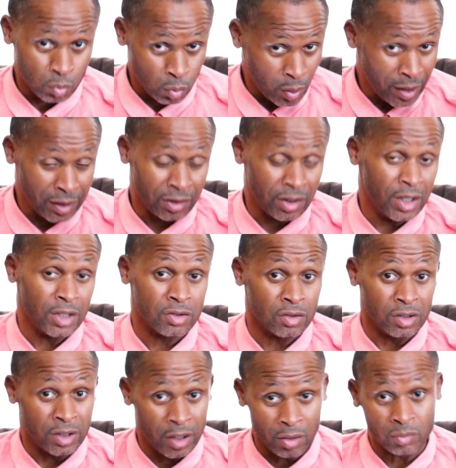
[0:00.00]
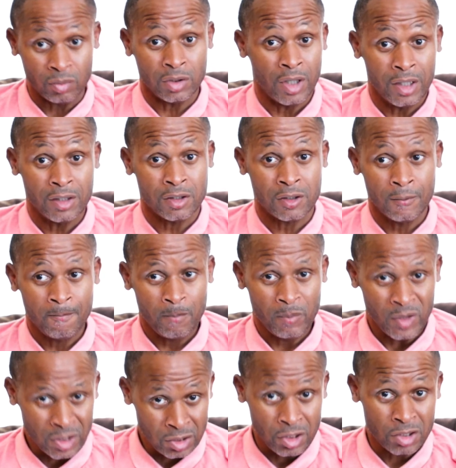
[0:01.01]
way things are dealt to us
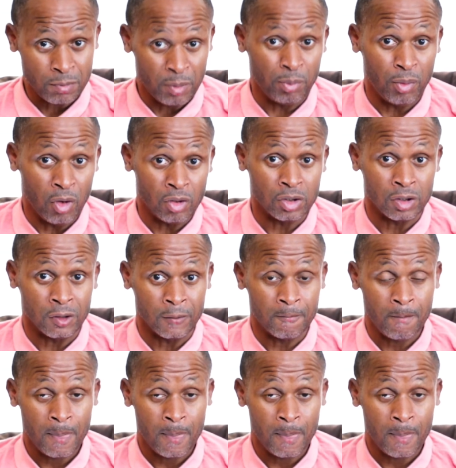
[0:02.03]
is disproportionate.